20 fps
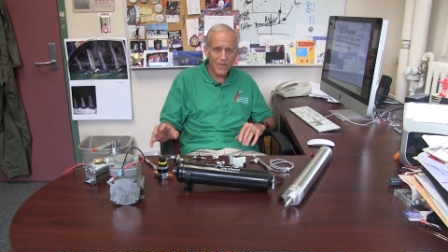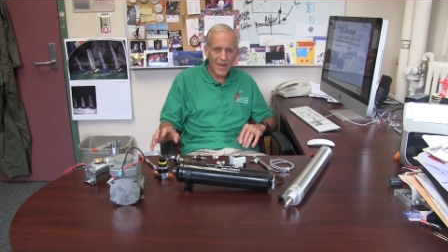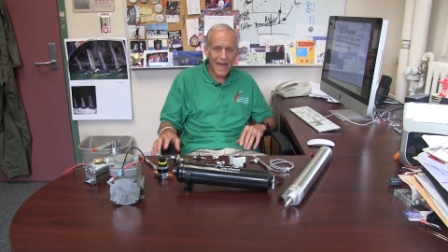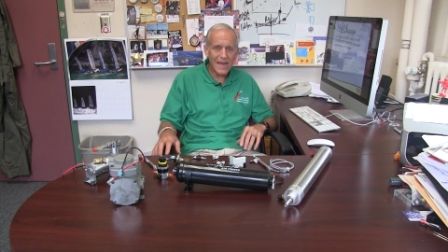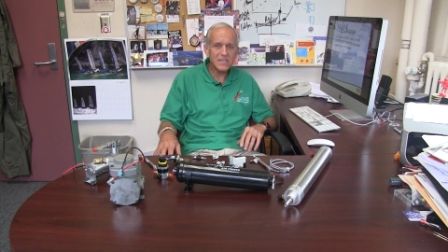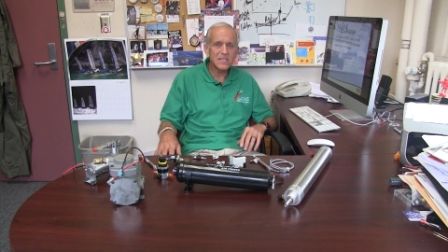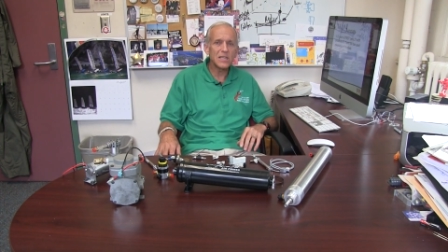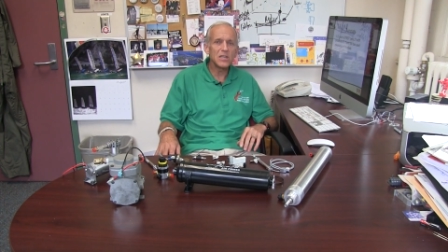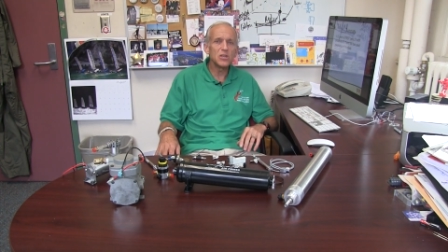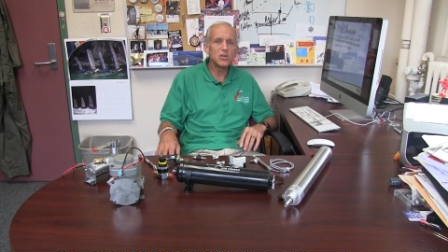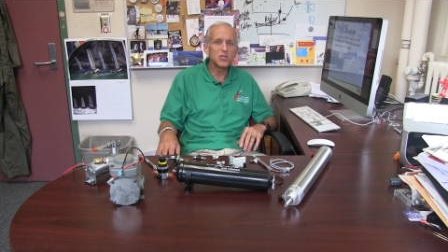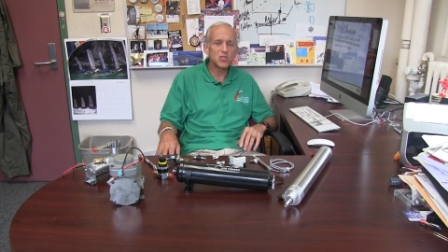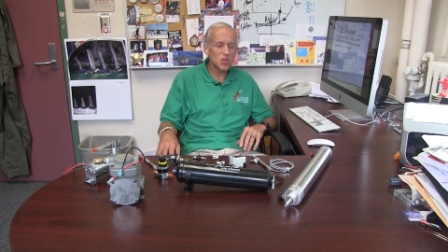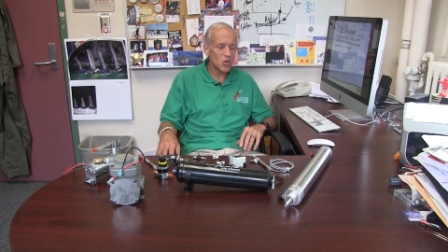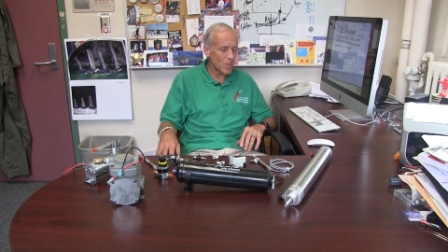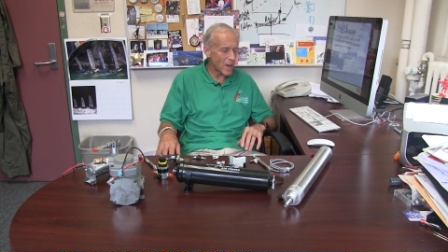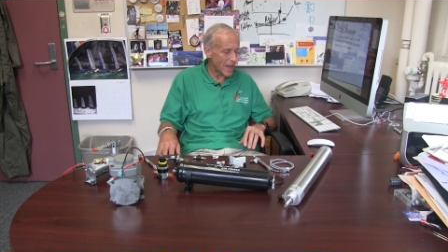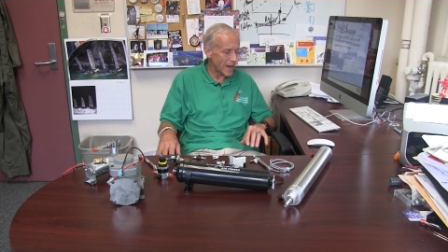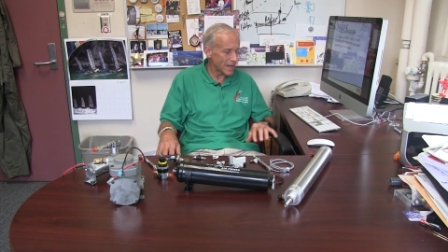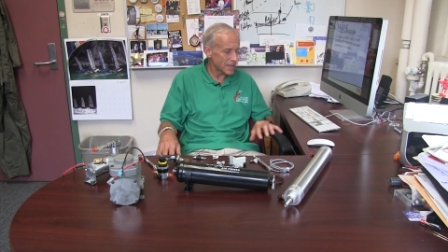have actually used
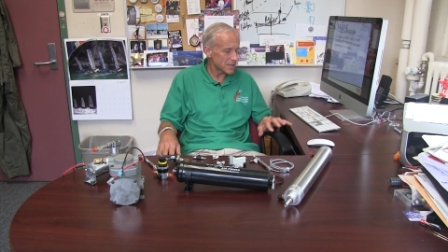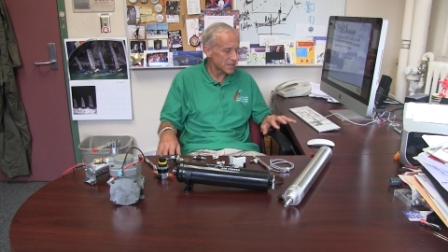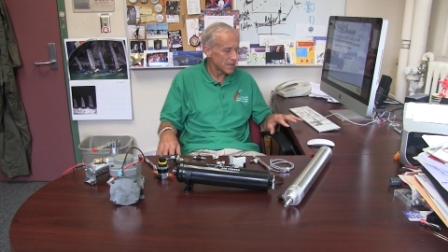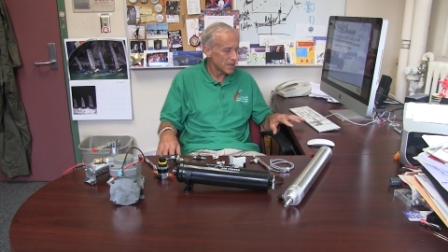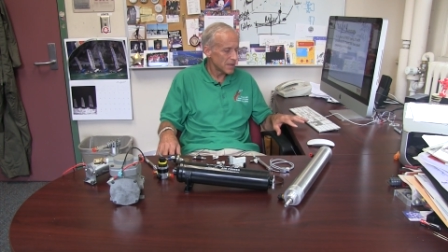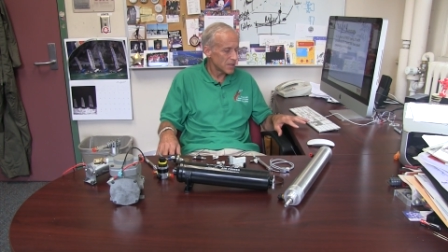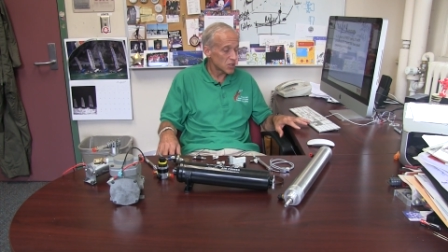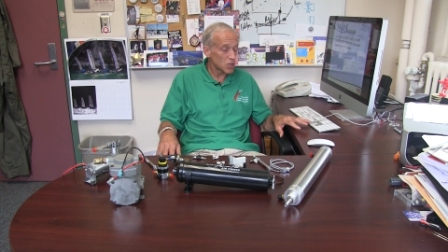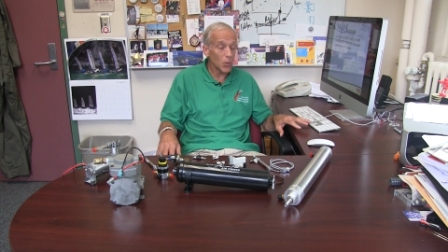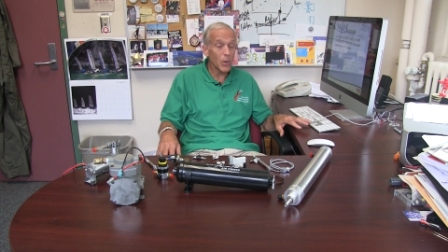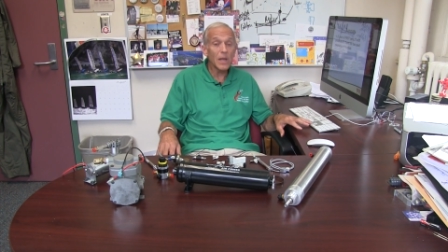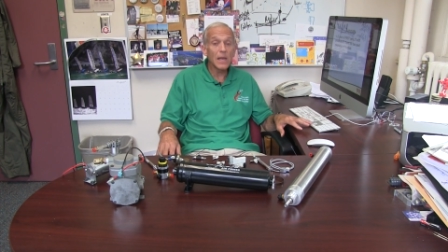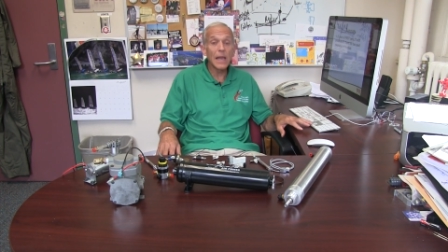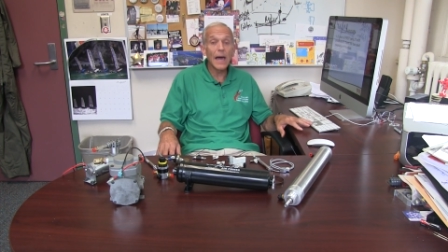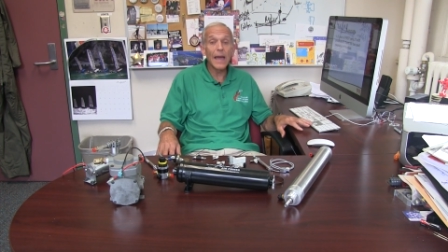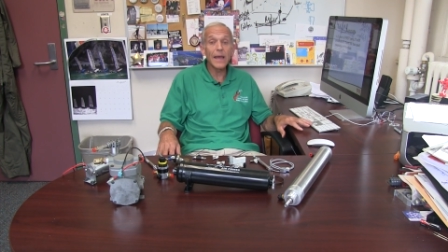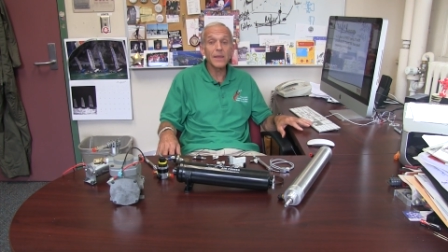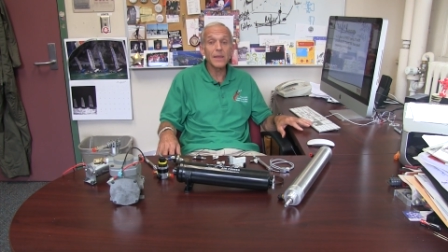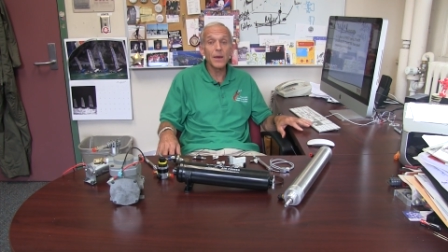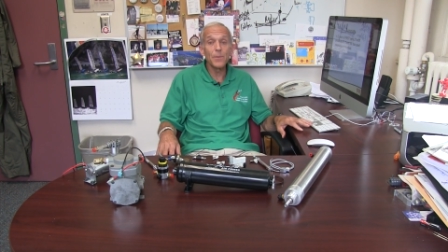pneumatics. So we
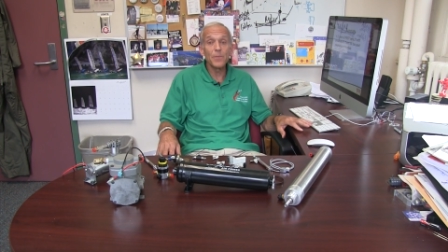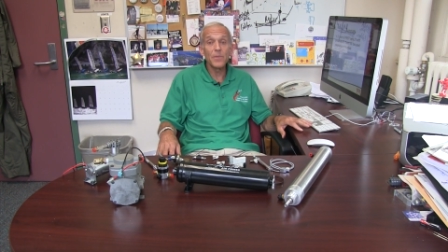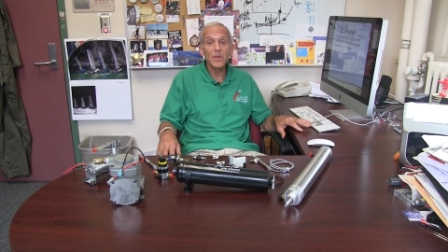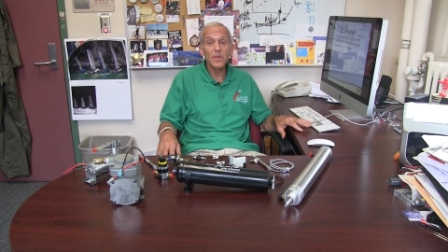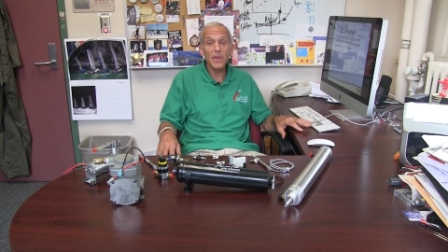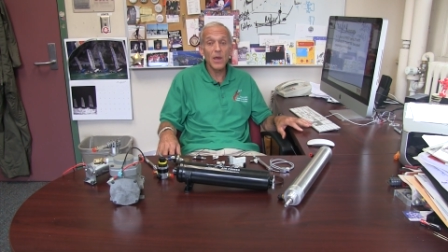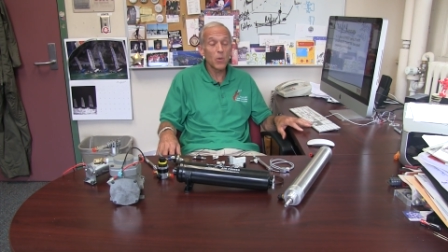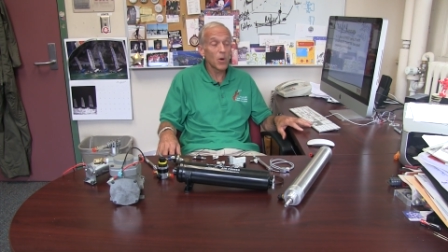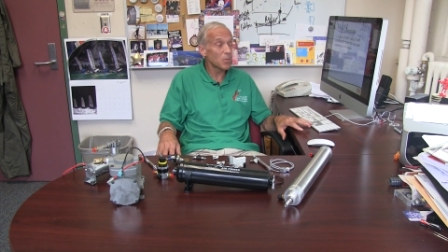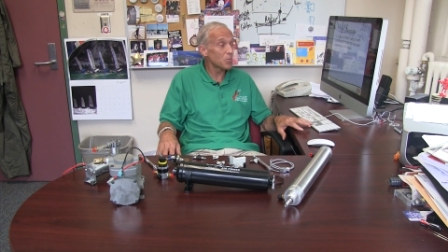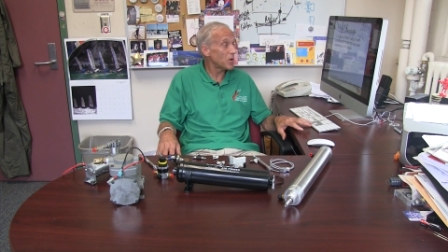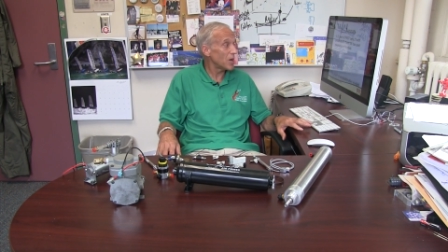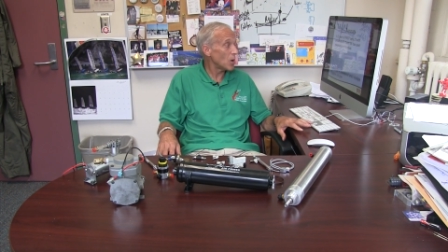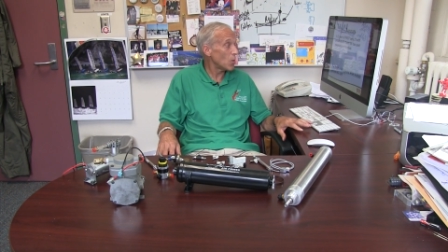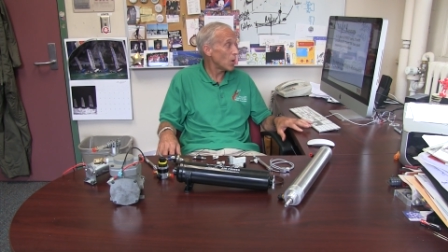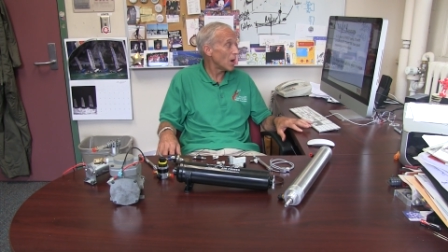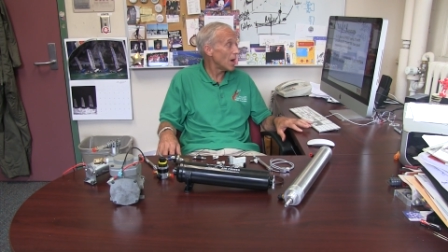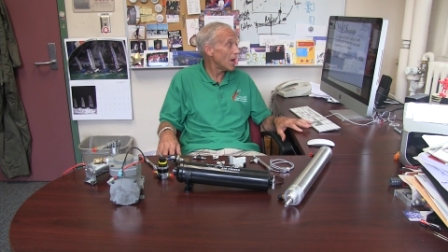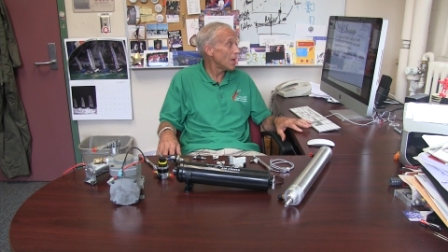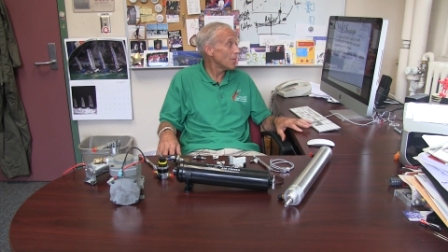like them. They work
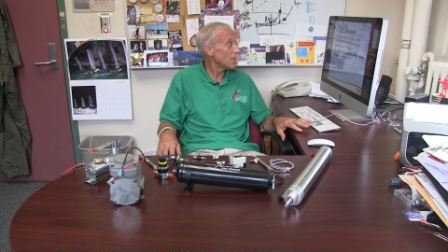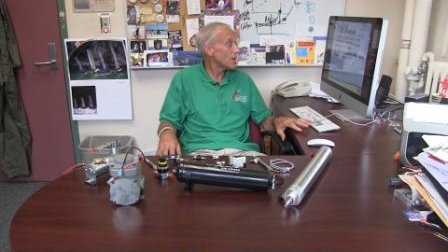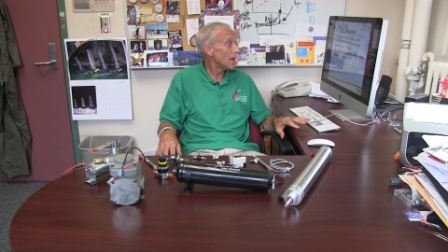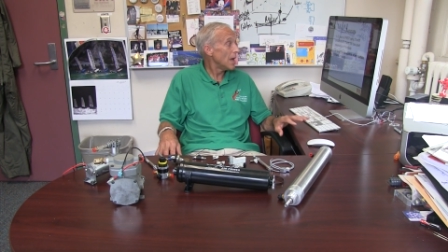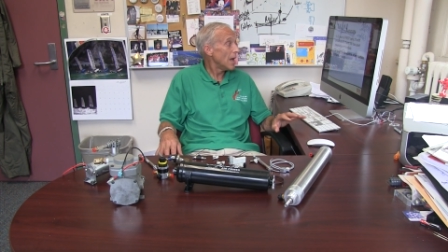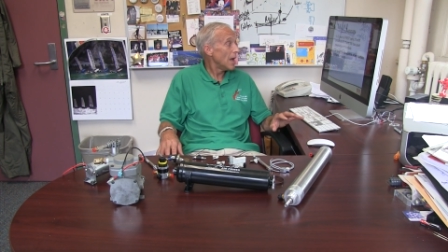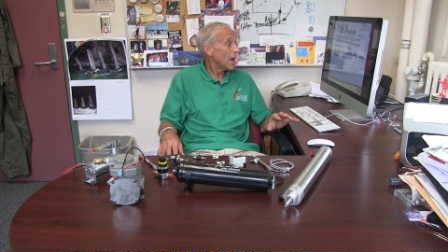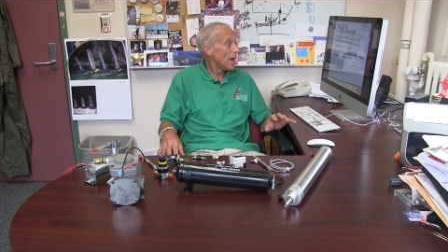pretty well.